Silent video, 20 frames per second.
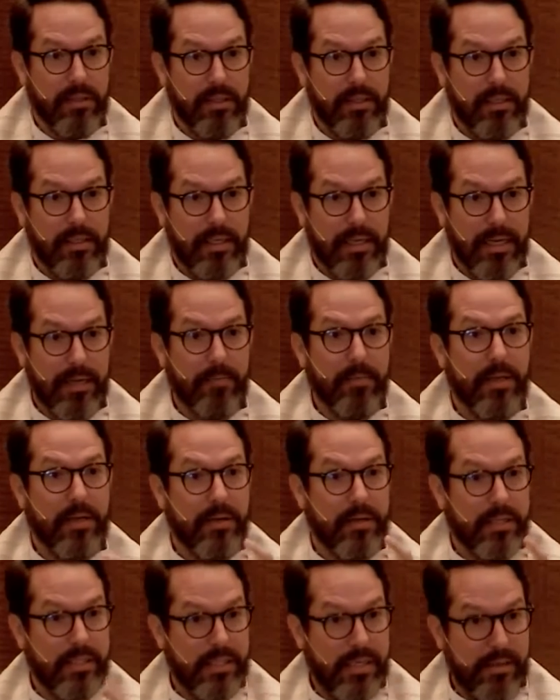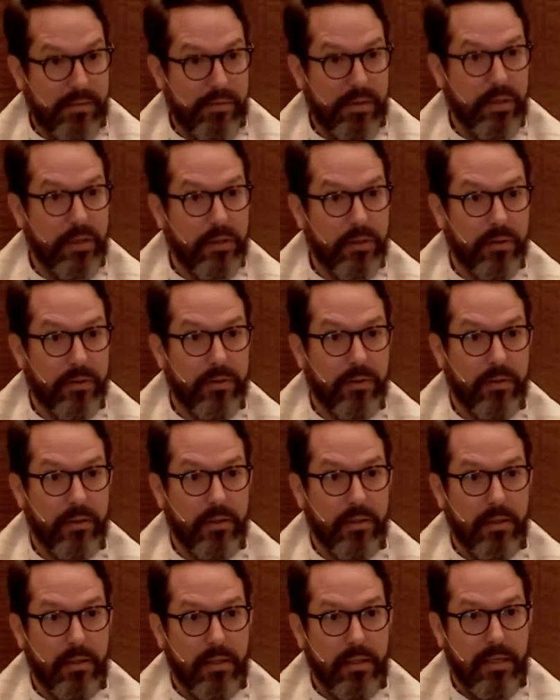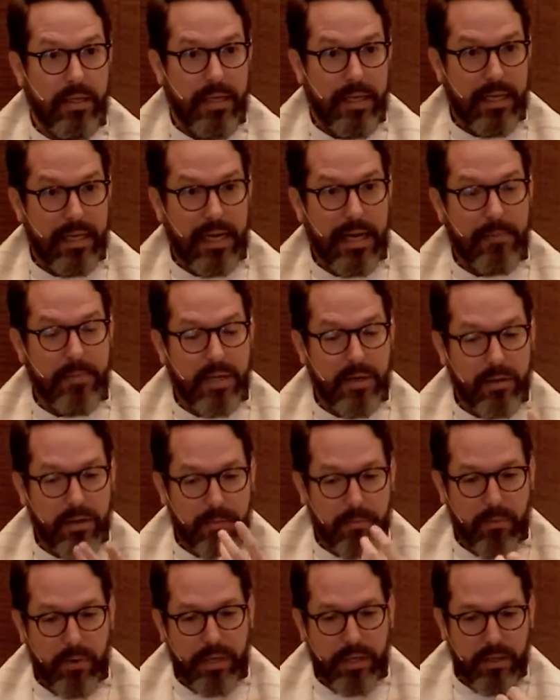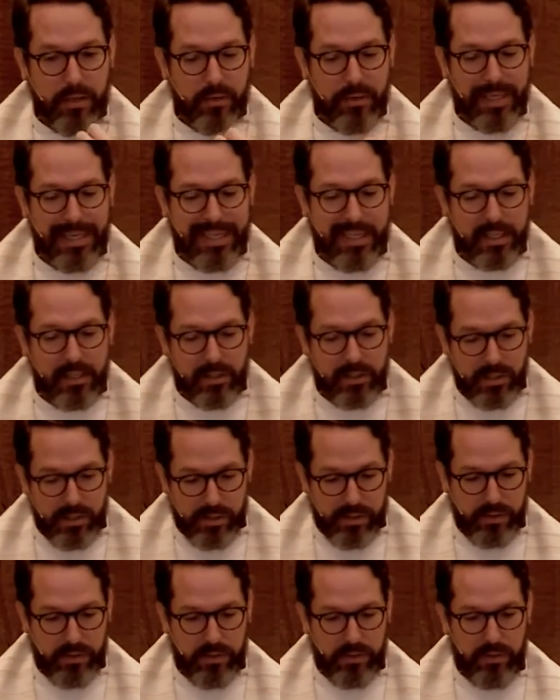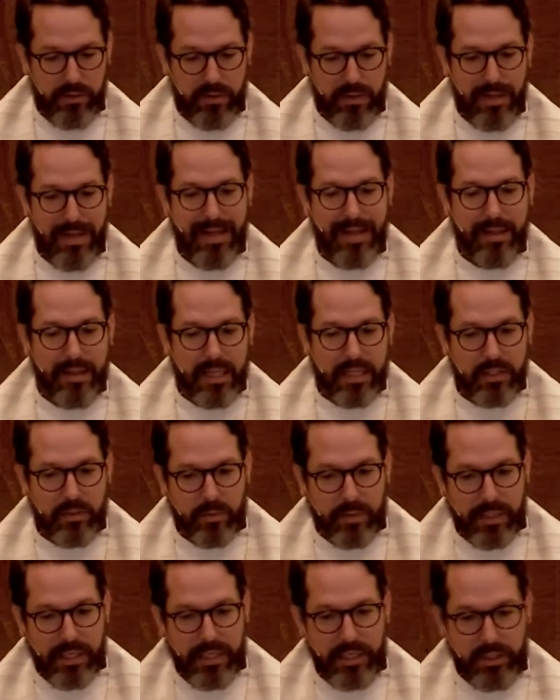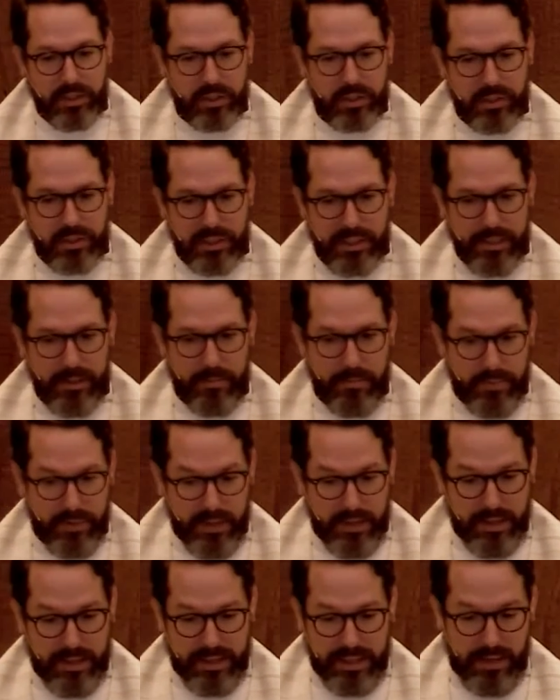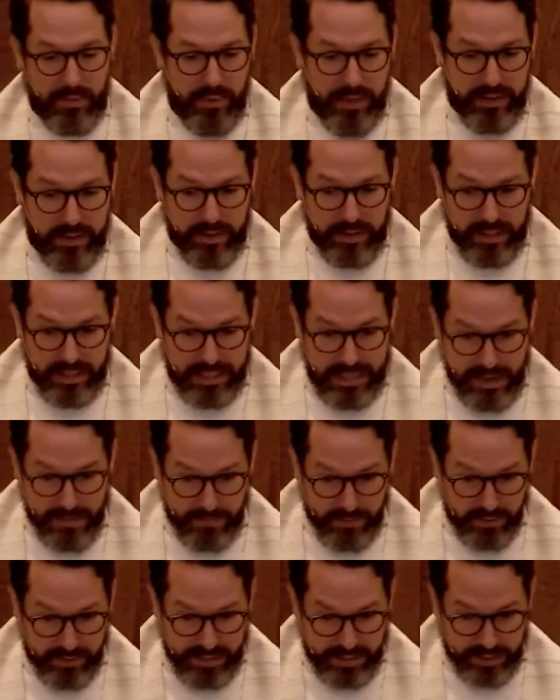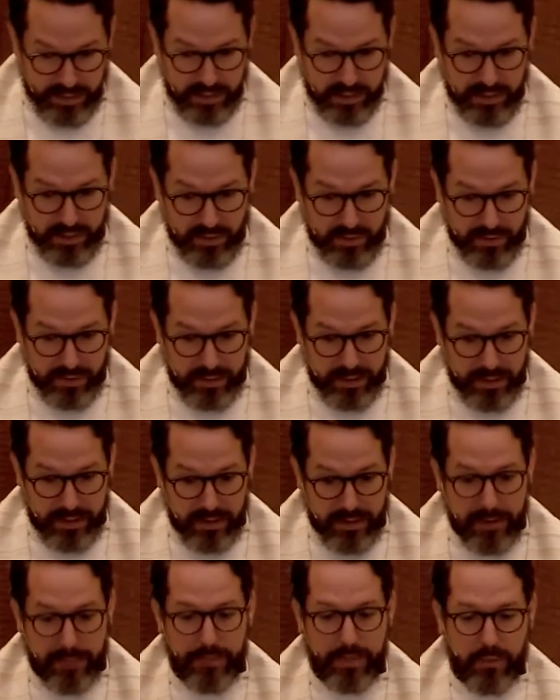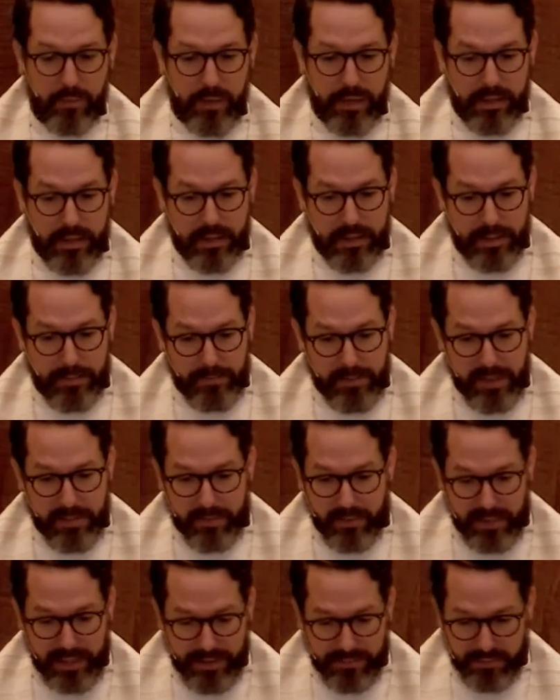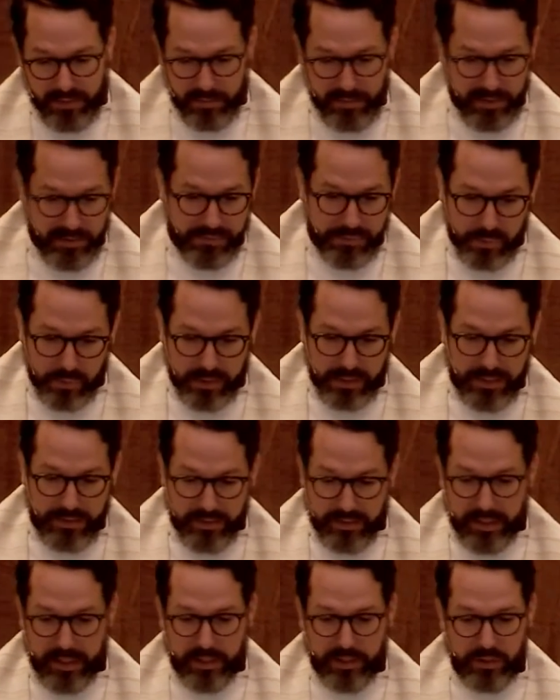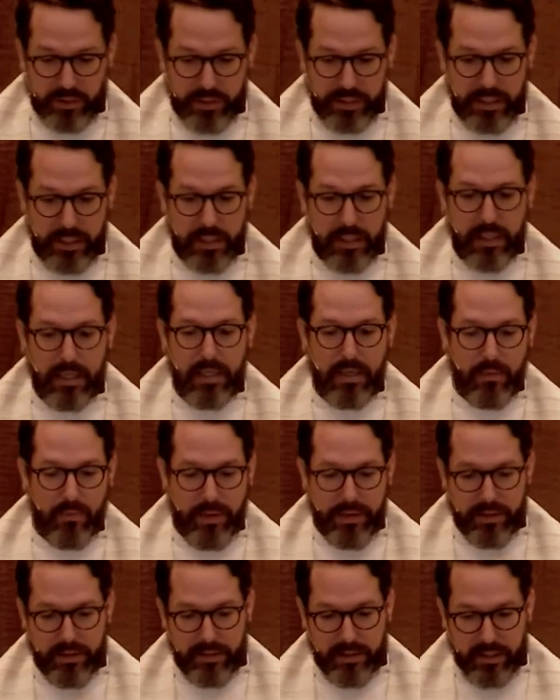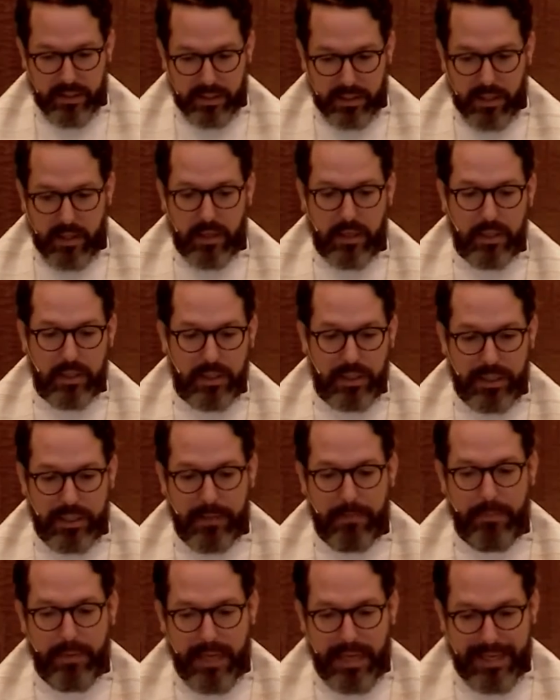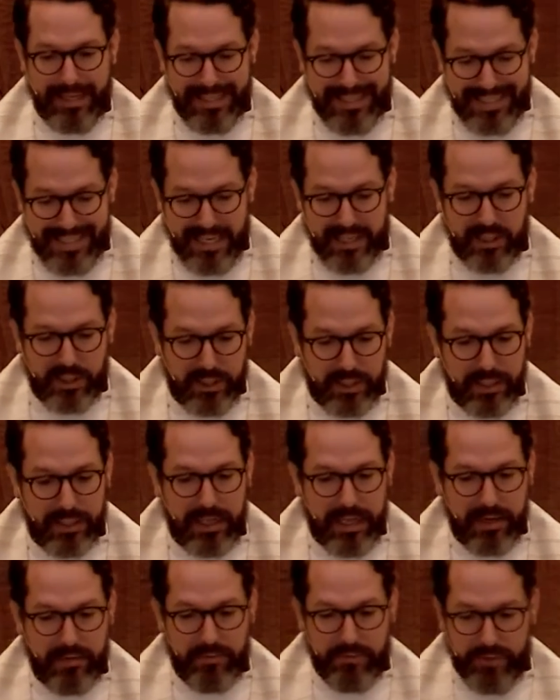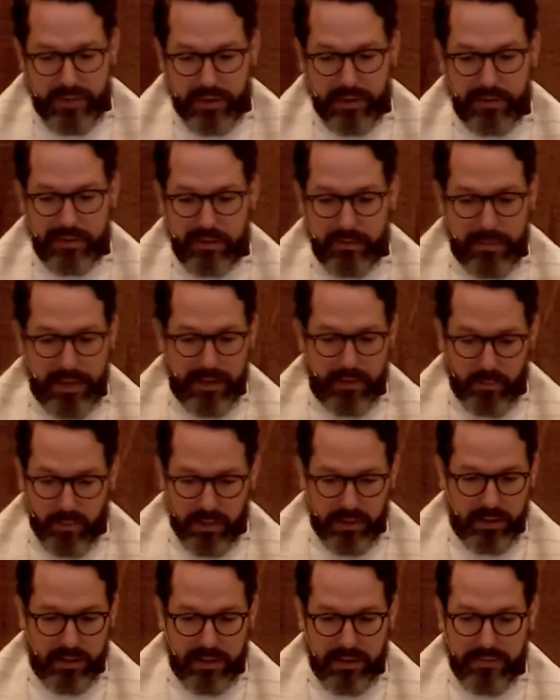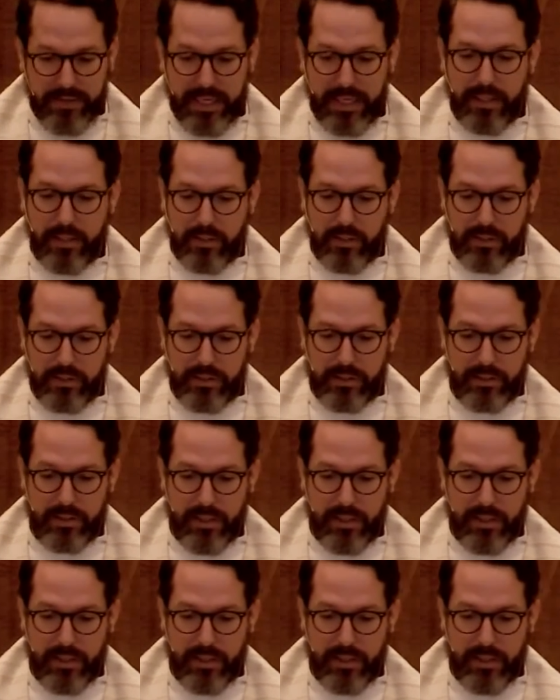I'm here to save you. And I'm here to bring you into this relationship that whether the temple gets destroyed, whether the people have to move to another country, whether there's hardship and dissension and fear about world events,